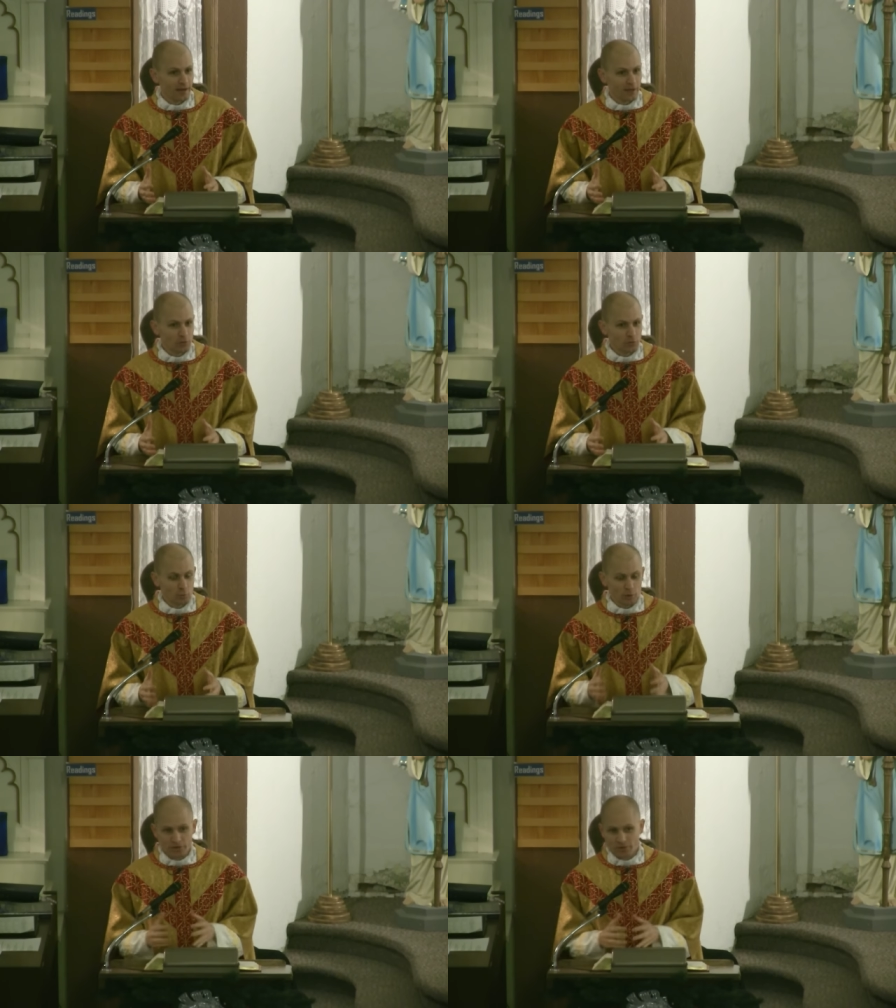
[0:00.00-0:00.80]
And you just
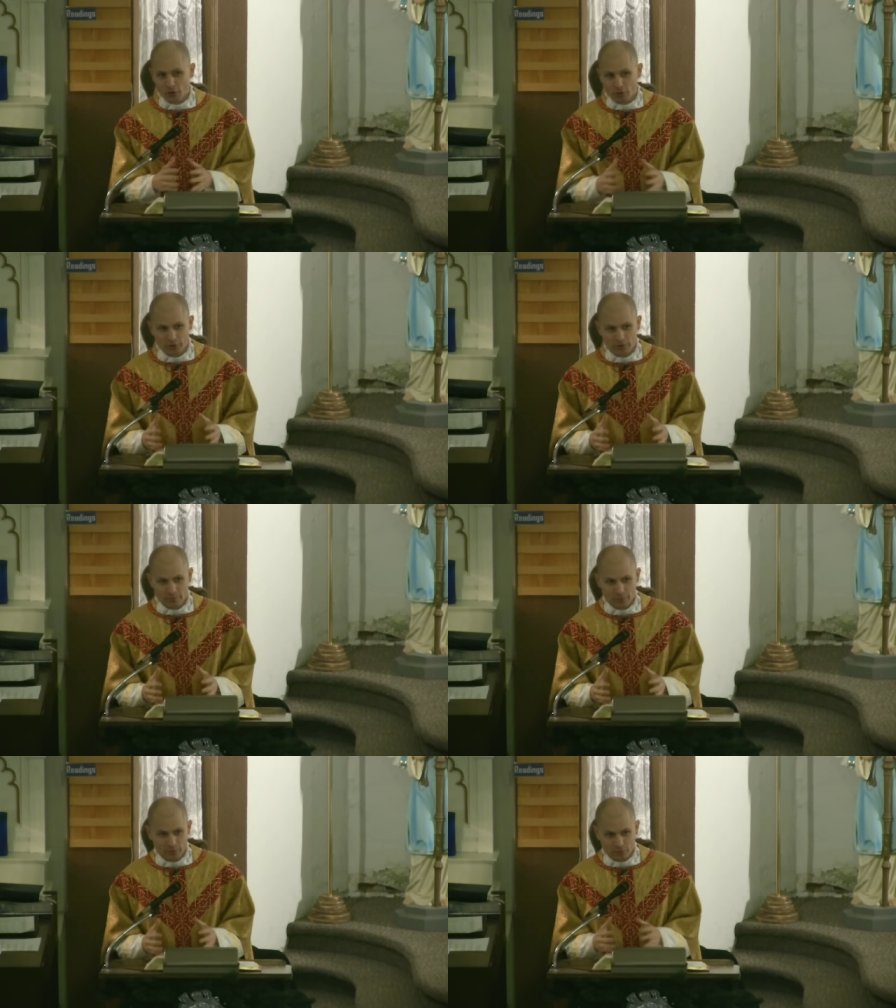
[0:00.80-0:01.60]
want to tear into them
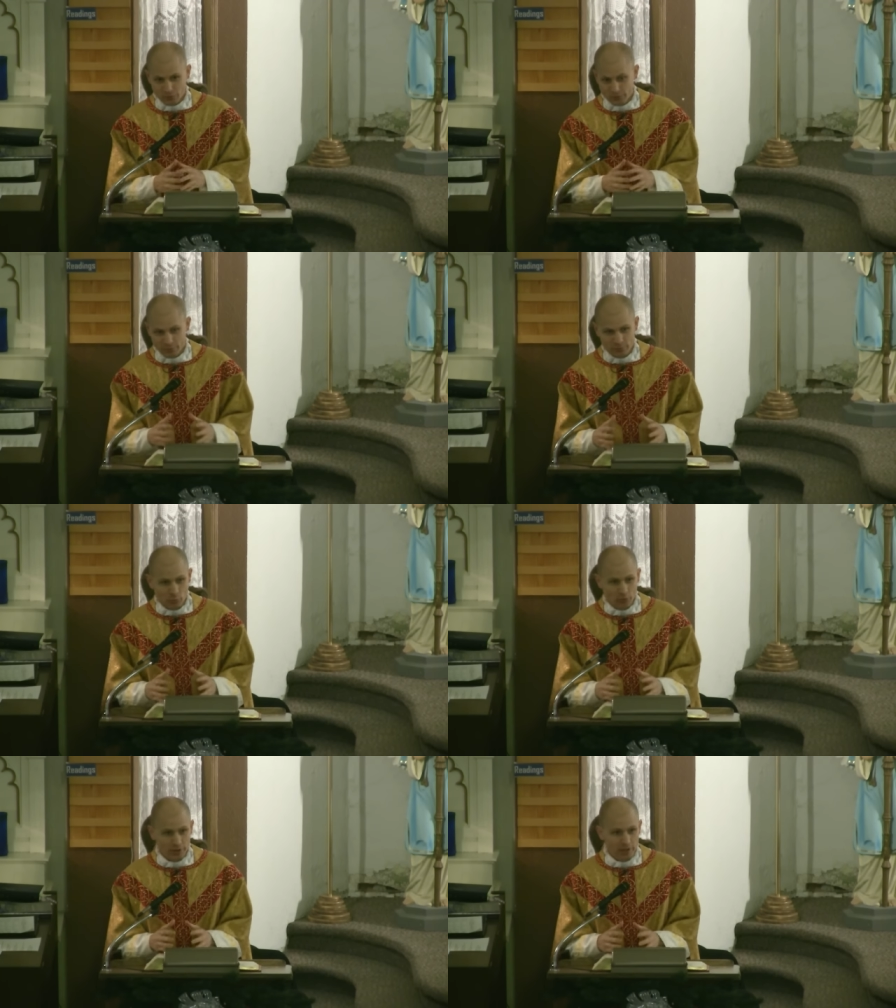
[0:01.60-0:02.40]
the Christmas
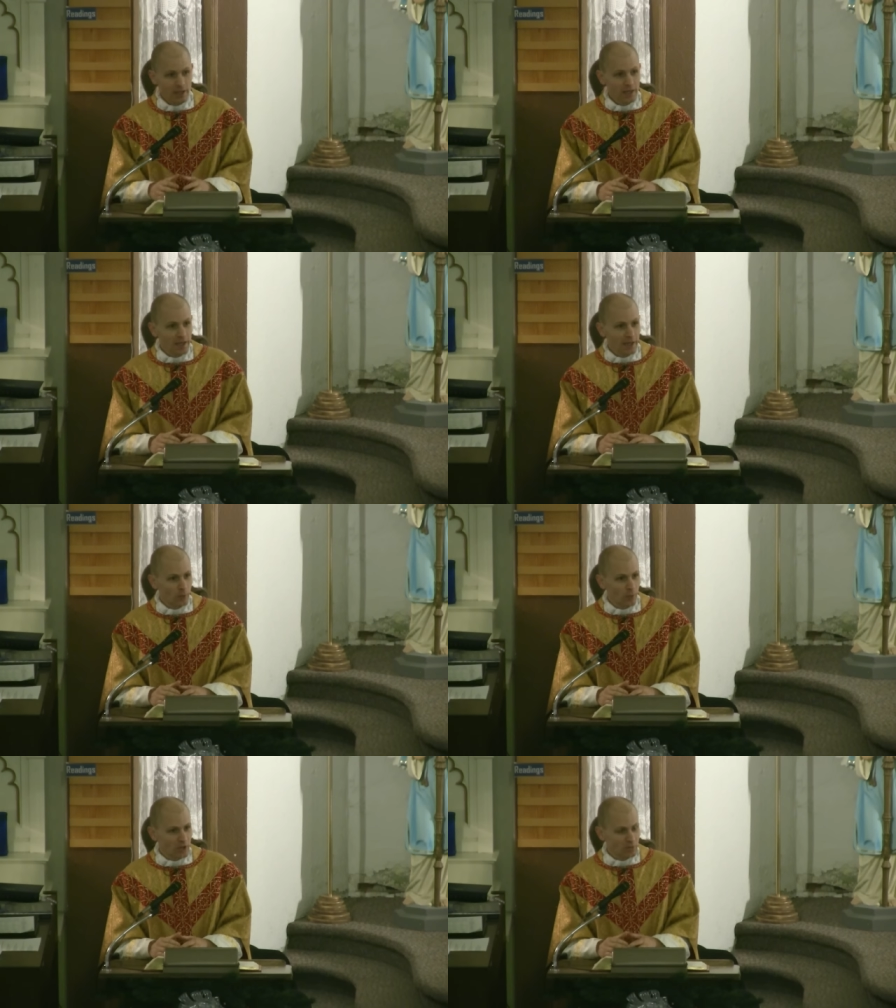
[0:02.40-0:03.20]
morning. And
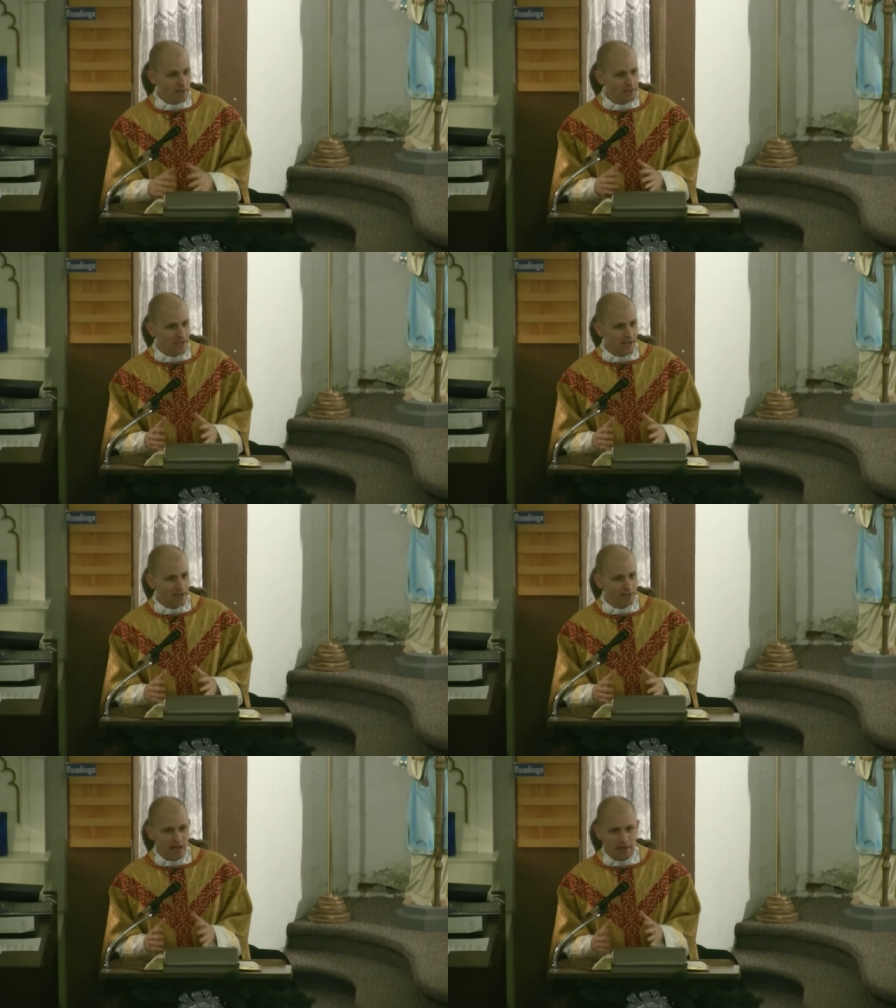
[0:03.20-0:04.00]
to watch my
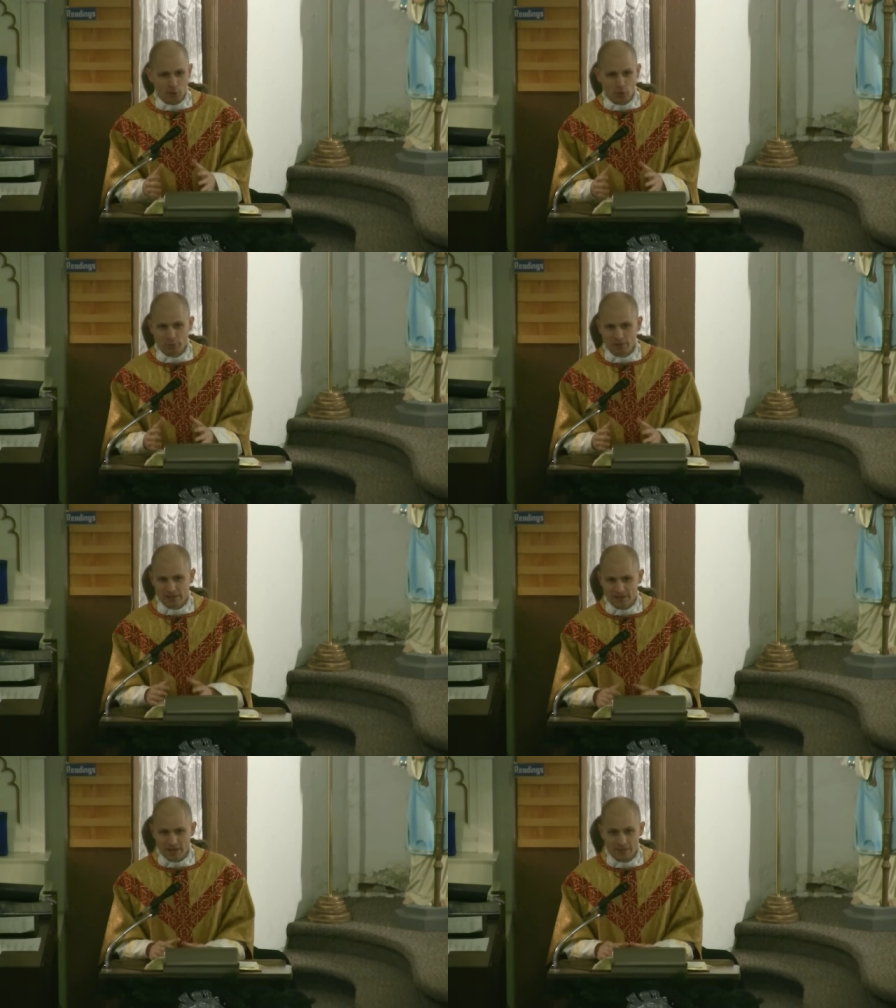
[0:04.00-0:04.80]
dad not open the
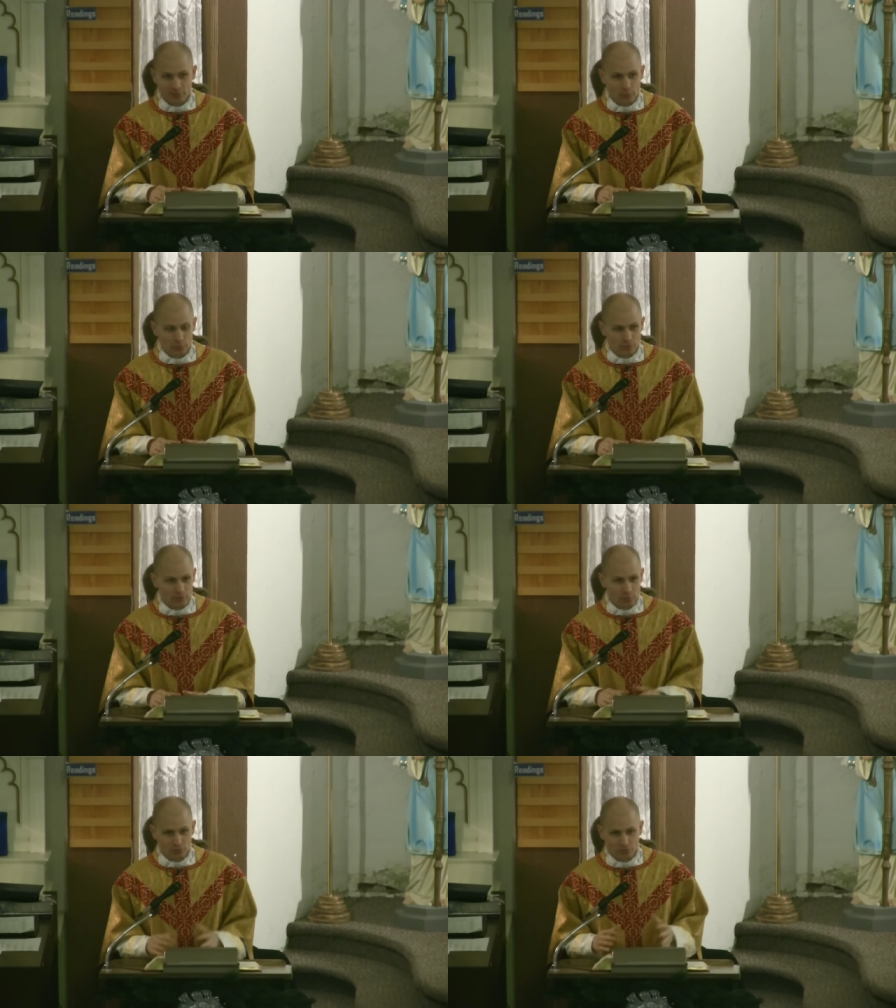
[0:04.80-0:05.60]
gifts, we were just,
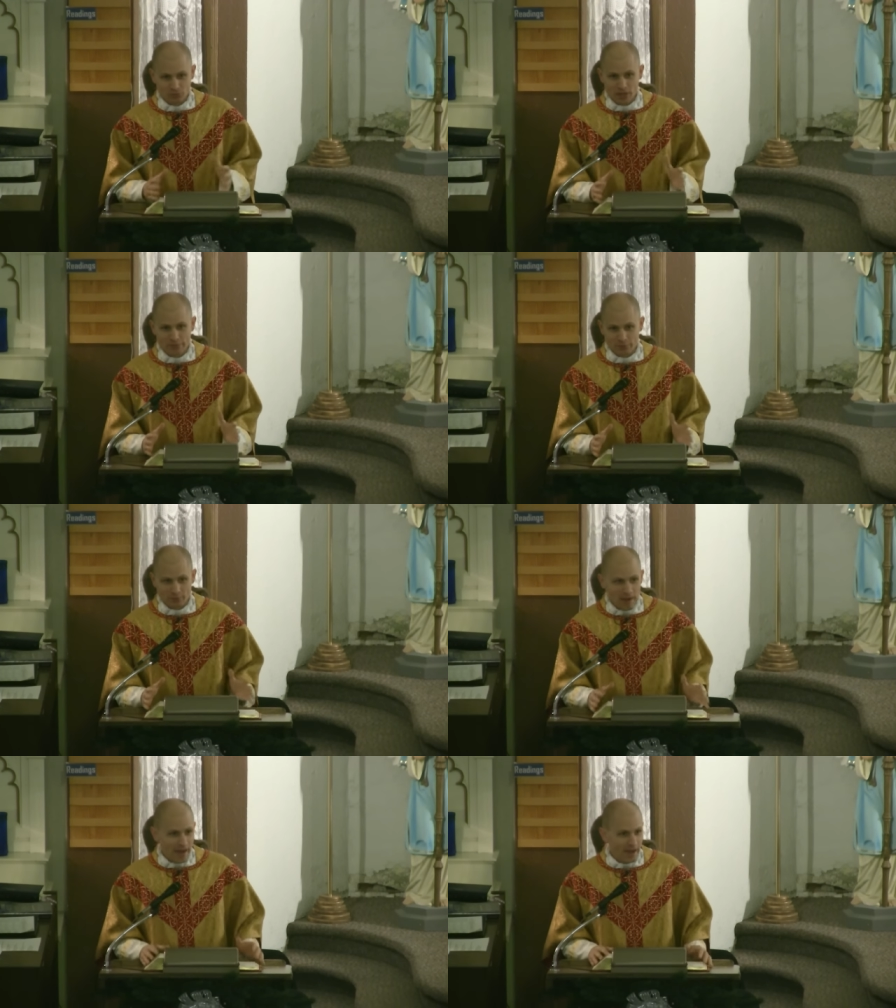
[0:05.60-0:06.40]
it would just drive us
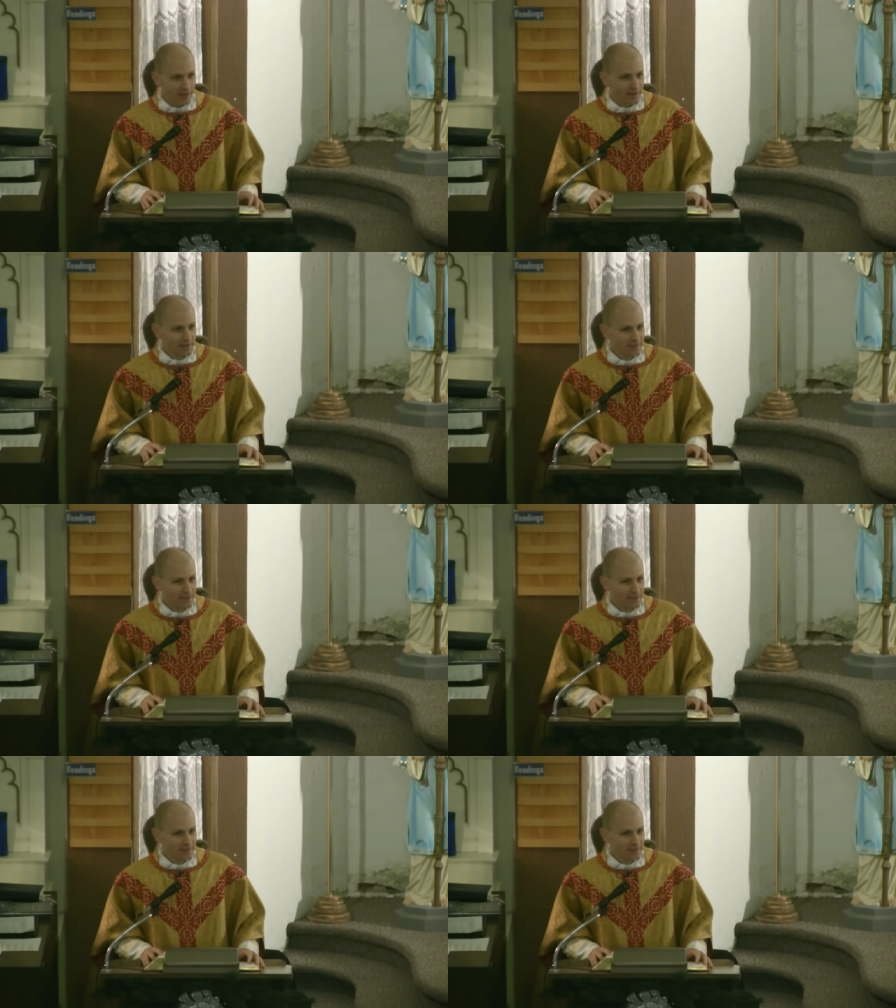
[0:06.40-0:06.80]
mad.